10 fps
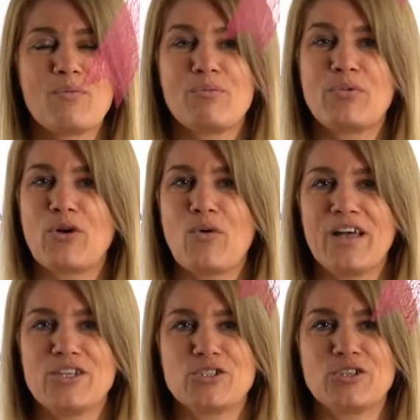put
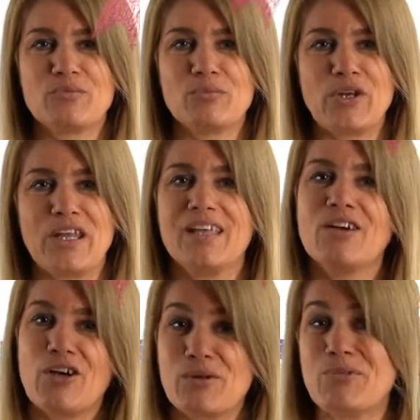quite a chunk of money
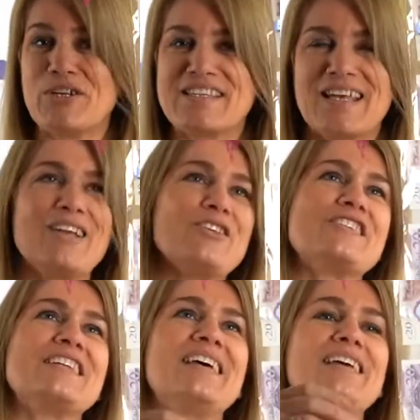on a money tail
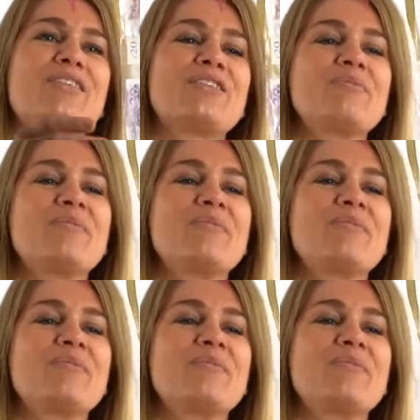underneath.